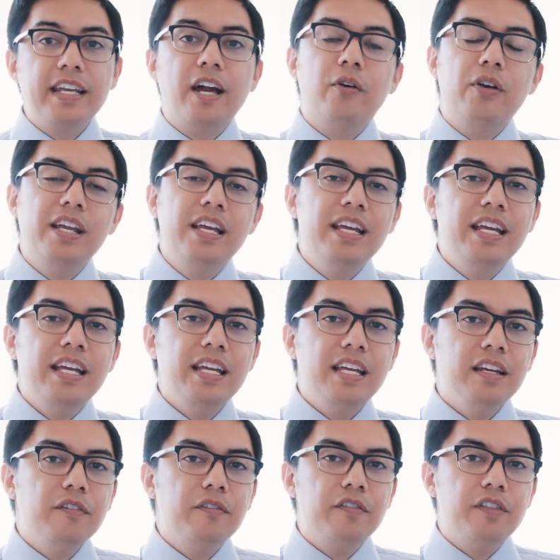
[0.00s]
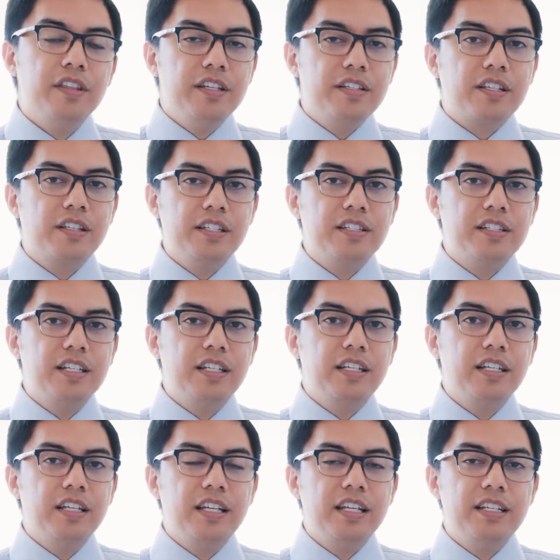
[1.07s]
out if this
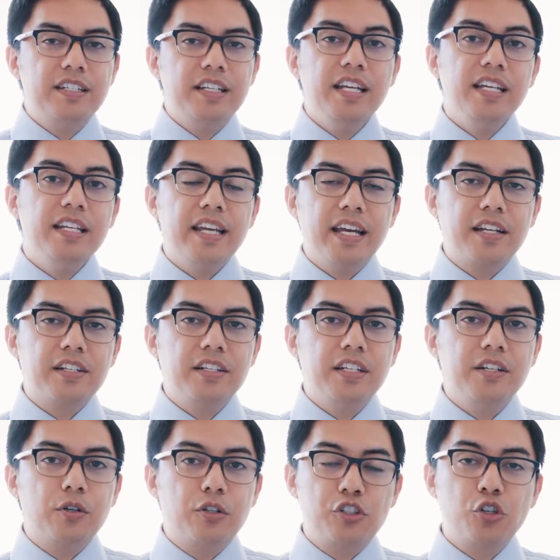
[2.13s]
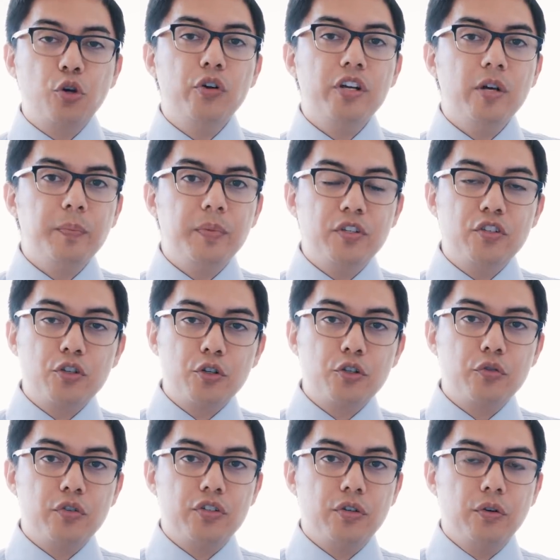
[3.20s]
listing is indexing or showing up in
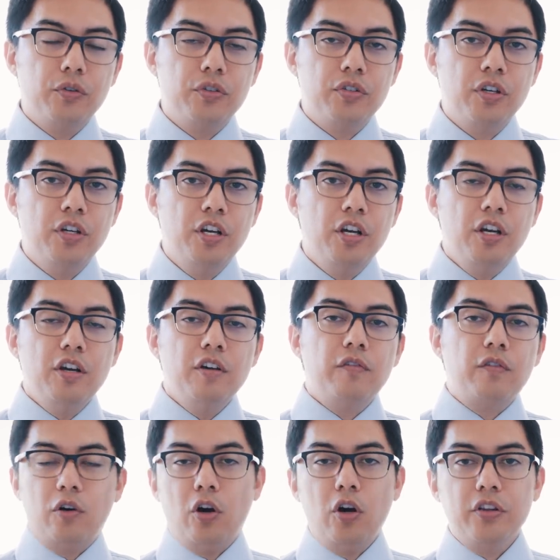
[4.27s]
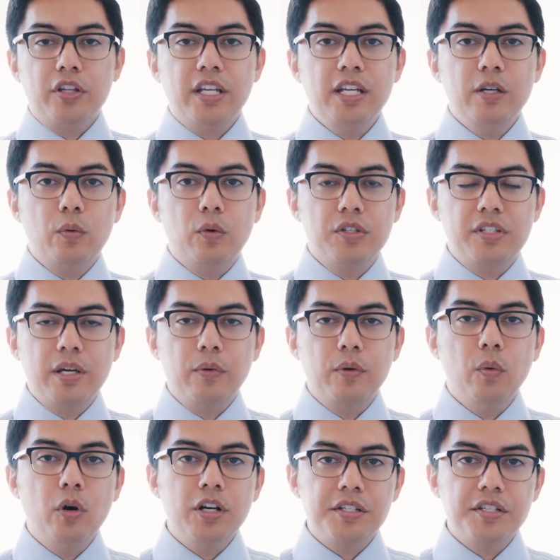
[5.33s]
search results for all the keywords that we
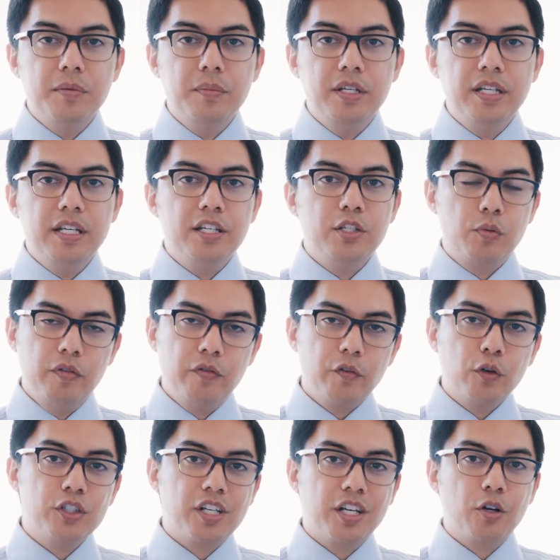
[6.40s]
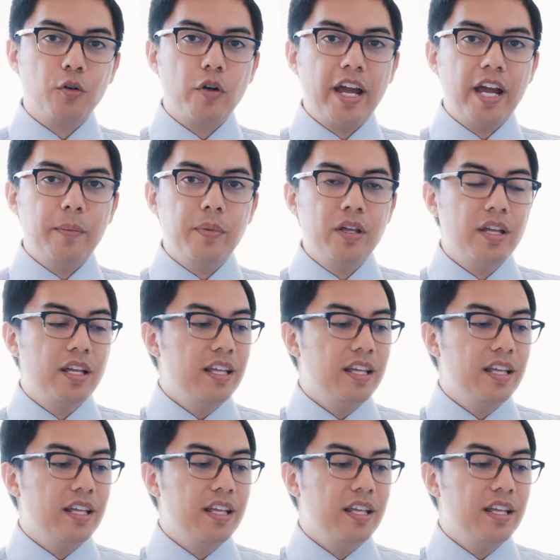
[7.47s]
want it to be is we first gotta grab